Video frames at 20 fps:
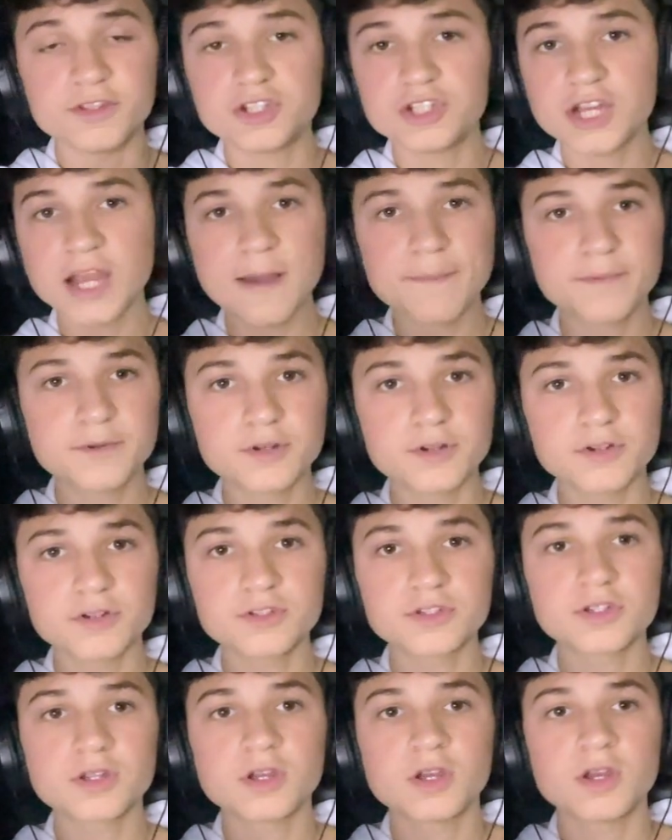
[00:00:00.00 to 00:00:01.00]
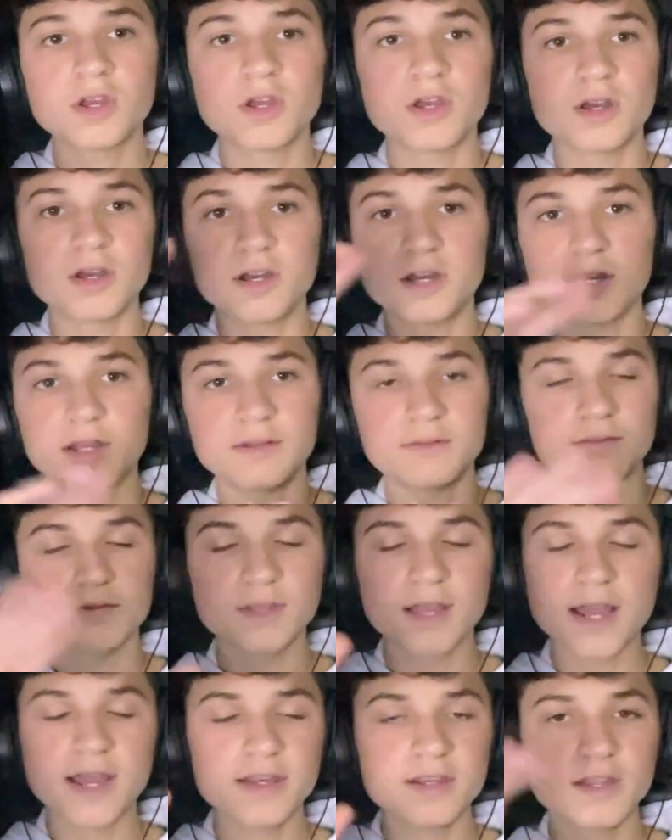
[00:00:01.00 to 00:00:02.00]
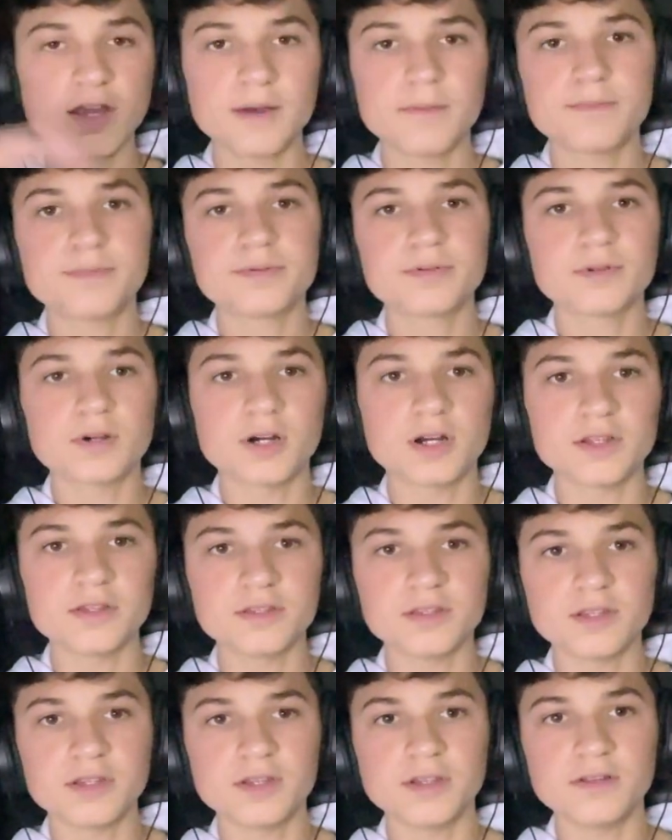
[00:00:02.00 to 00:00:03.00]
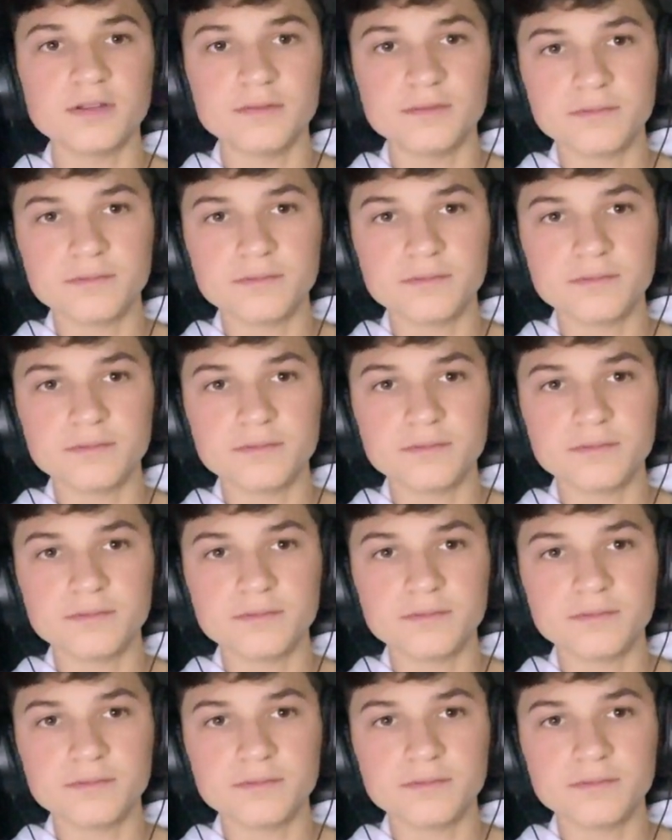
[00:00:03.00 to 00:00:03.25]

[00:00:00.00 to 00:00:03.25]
chapters lined up on the